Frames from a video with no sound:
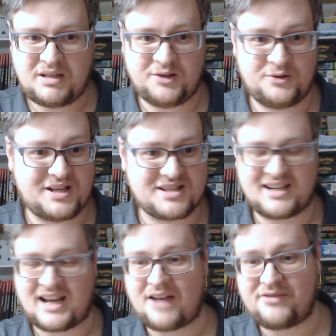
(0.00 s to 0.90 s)
CPU
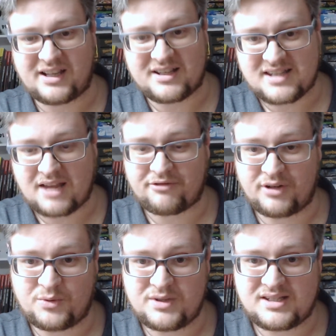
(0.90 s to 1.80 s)
doesn't have like a set
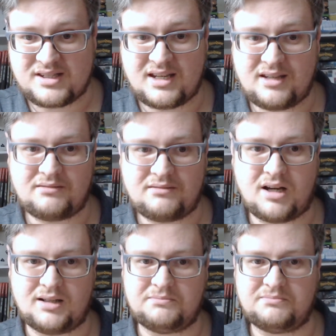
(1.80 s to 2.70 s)
frequency
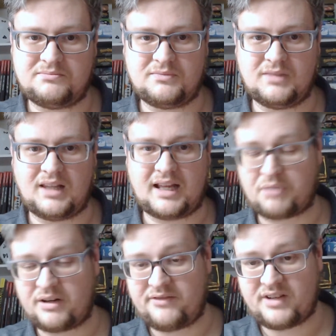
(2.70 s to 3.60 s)

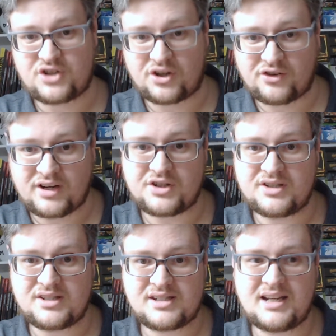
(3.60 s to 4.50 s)
like previous
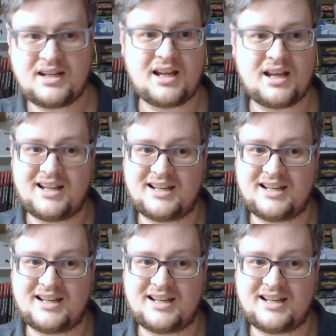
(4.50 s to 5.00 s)
generations did.